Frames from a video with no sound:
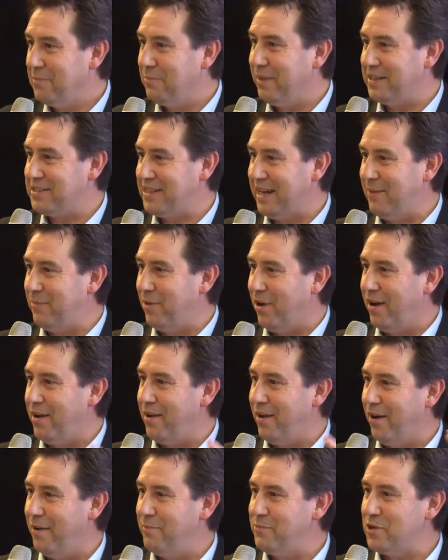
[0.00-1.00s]
But
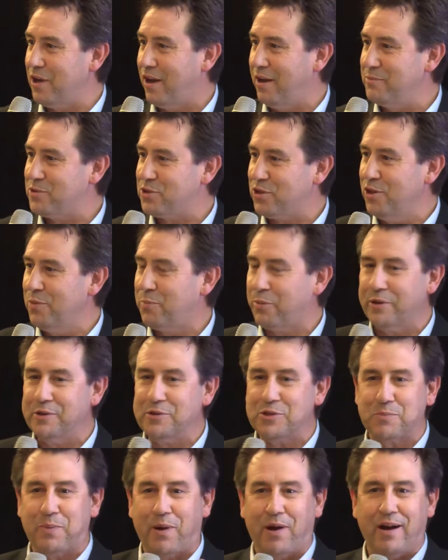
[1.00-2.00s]
I'm super
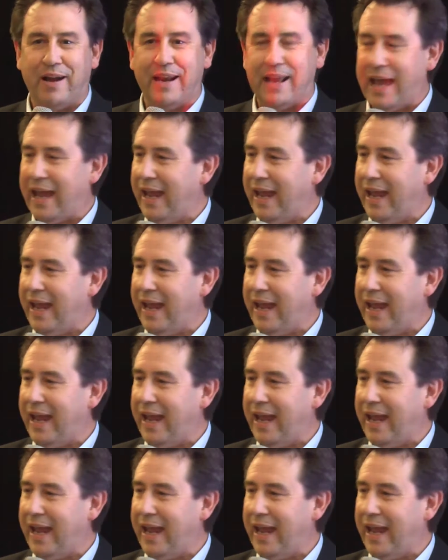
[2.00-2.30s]
inspired